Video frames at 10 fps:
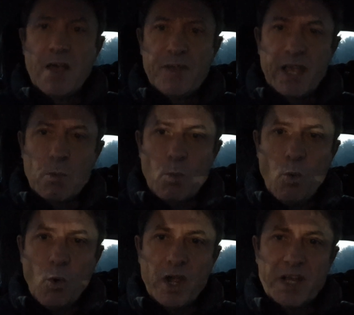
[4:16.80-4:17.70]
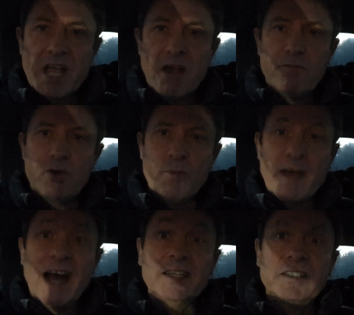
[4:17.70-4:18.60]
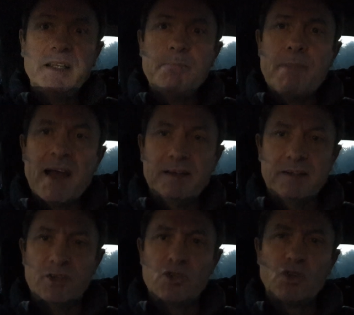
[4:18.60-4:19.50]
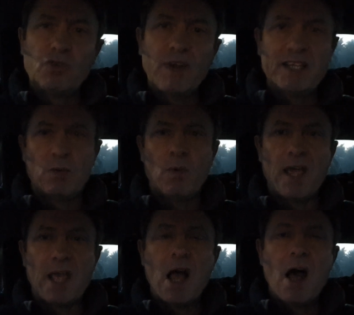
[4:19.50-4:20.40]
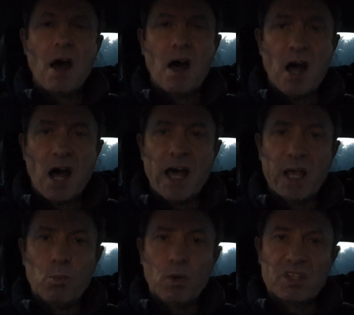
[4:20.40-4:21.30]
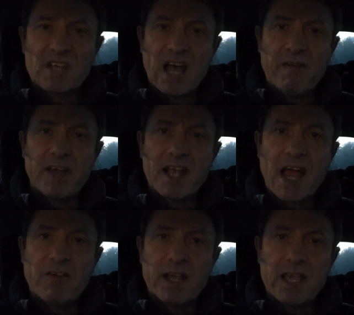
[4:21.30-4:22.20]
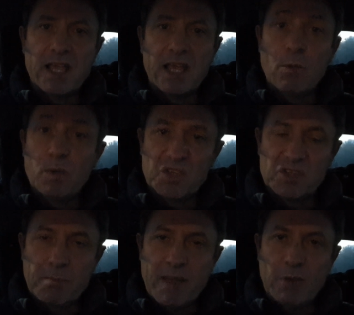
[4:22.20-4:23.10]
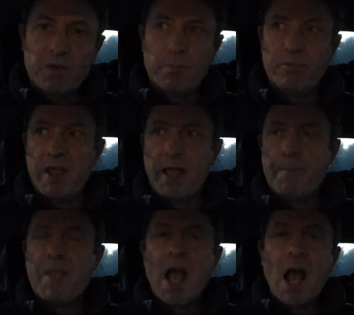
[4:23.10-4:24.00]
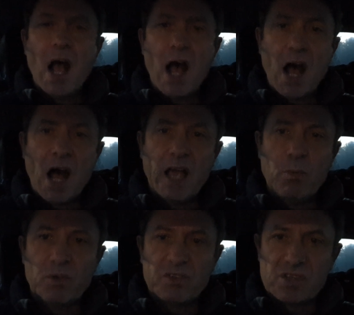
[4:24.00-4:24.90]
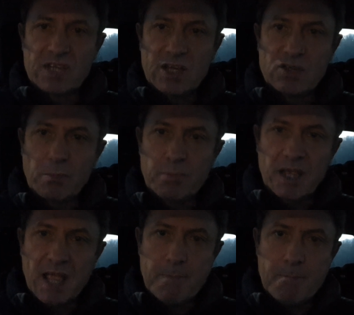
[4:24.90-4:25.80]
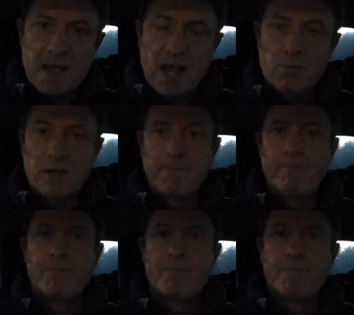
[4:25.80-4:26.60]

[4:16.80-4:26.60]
They can walk in that room and demand straight away, "I want to have a karakia," which is a Maori prayer. "I want to say something in Maori."